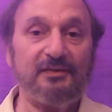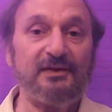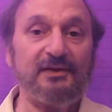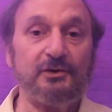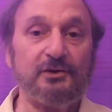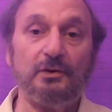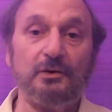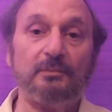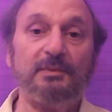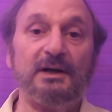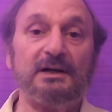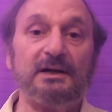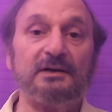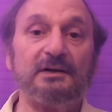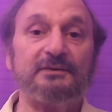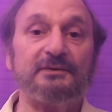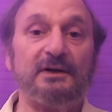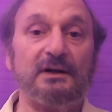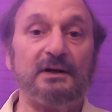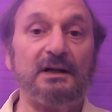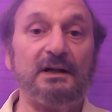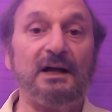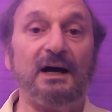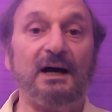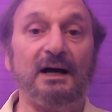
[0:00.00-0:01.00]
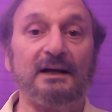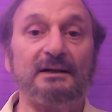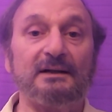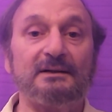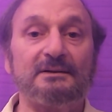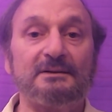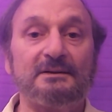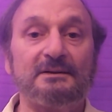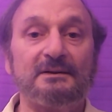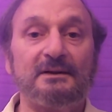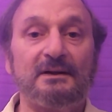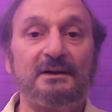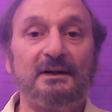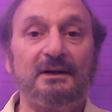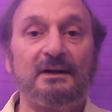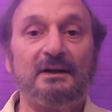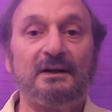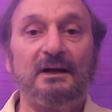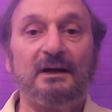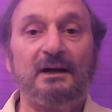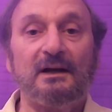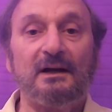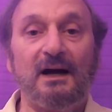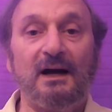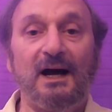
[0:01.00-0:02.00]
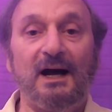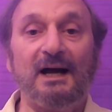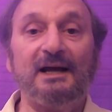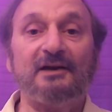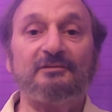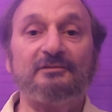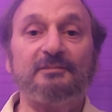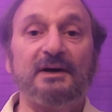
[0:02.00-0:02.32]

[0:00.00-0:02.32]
you'll benefit a lot I have